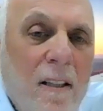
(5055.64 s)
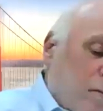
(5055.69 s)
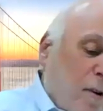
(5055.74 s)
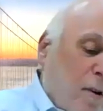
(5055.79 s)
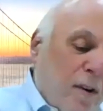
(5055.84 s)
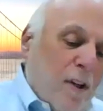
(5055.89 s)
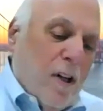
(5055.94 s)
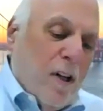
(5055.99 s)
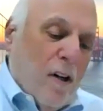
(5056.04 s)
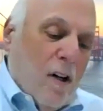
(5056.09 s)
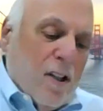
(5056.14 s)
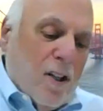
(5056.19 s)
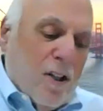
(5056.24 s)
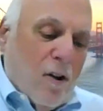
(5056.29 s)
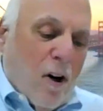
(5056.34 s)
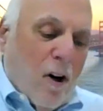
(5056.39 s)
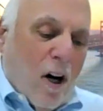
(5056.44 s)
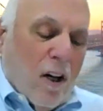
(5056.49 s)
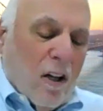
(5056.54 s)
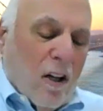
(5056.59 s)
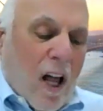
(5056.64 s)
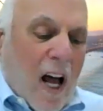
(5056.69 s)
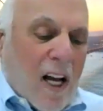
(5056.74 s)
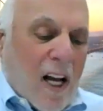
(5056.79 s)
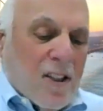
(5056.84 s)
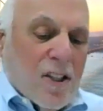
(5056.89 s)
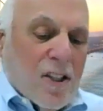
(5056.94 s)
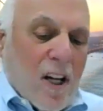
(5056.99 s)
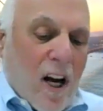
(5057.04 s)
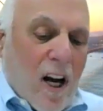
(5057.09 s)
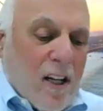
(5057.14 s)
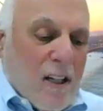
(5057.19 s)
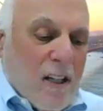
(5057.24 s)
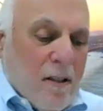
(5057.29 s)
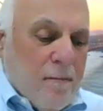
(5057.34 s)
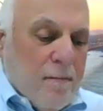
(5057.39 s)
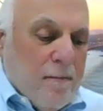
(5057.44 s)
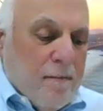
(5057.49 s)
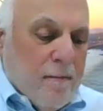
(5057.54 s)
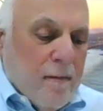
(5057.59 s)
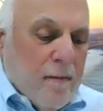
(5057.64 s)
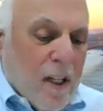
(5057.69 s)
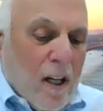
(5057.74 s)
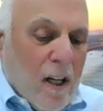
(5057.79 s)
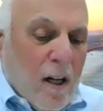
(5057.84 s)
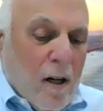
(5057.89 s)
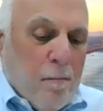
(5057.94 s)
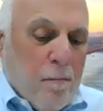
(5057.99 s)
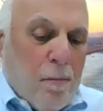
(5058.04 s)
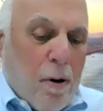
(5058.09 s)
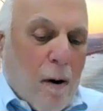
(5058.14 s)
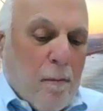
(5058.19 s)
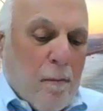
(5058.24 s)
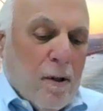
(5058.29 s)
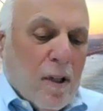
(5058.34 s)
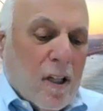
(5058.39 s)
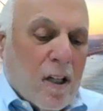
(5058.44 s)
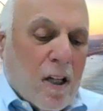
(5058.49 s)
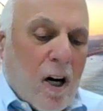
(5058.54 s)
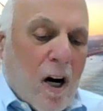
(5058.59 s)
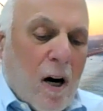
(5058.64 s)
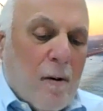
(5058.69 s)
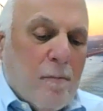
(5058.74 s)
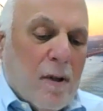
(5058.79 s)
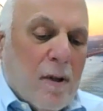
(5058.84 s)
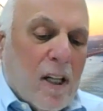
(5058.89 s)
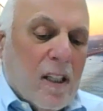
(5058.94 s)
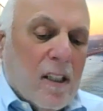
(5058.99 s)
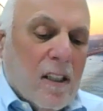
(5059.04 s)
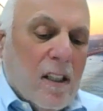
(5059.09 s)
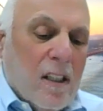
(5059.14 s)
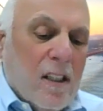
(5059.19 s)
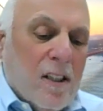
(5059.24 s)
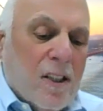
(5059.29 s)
Moving on to our last item, public comment. Is